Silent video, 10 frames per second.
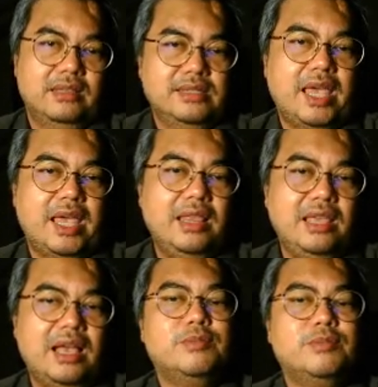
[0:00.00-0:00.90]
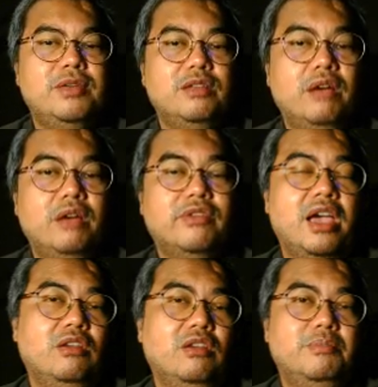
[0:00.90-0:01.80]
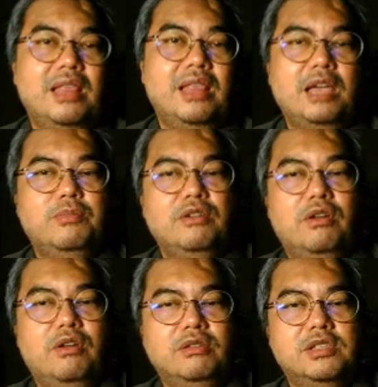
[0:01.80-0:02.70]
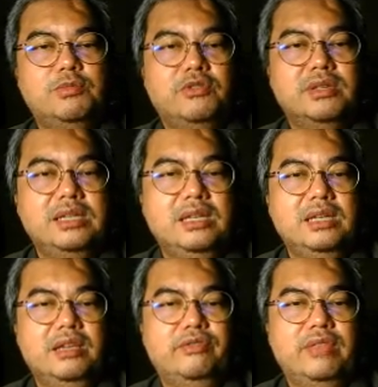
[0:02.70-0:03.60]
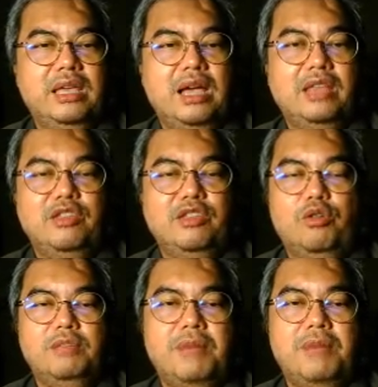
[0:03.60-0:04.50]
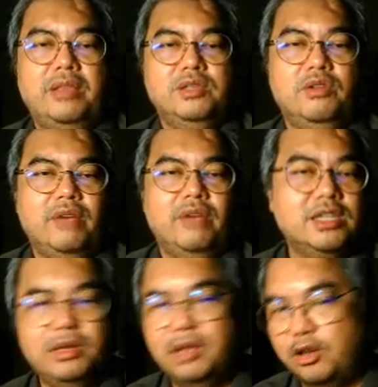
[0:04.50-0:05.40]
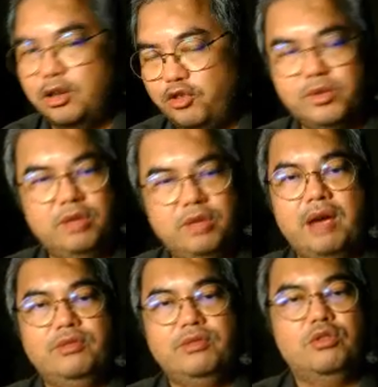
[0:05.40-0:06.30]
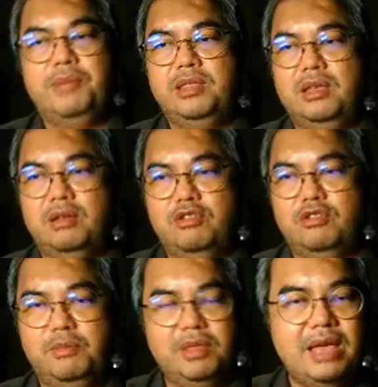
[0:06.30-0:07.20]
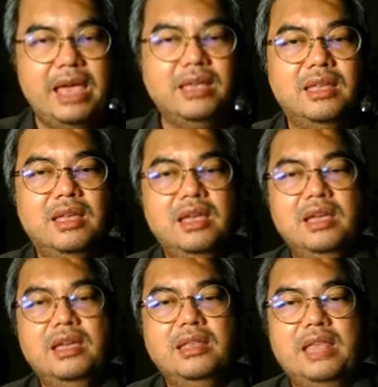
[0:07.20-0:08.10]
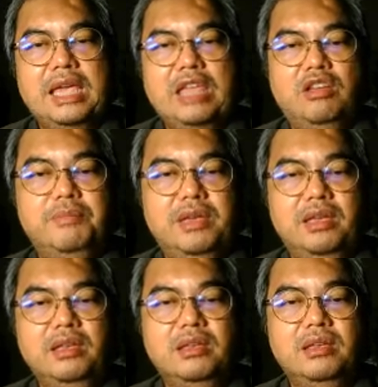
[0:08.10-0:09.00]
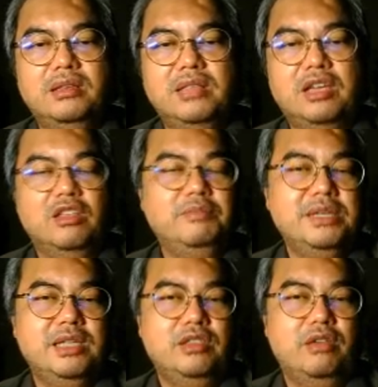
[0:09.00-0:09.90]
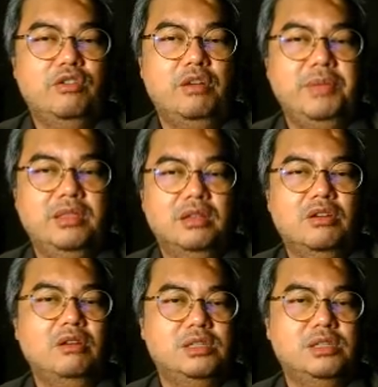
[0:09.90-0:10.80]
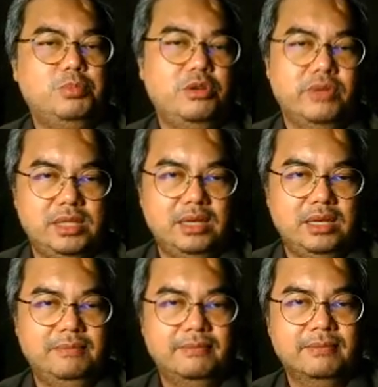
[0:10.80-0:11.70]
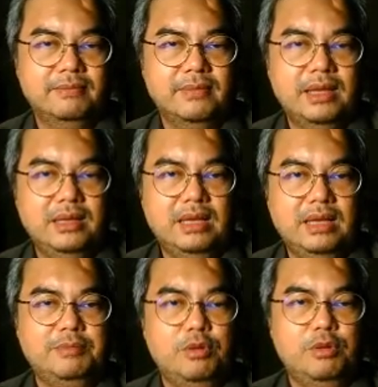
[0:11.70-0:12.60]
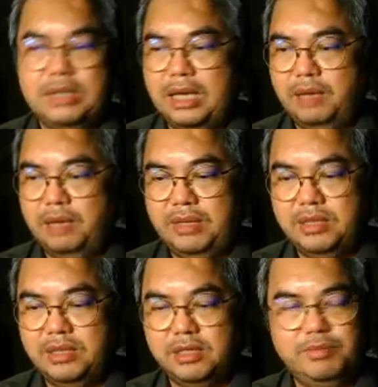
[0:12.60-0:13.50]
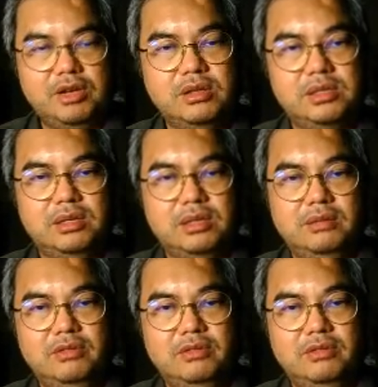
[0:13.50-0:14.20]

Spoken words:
Secondly, husband and wife cannot be liable for conspiracy if they are the only party. So if husband agrees with the wife to commit a criminal act, they cannot be said to have committed conspiracy. I suppose this is because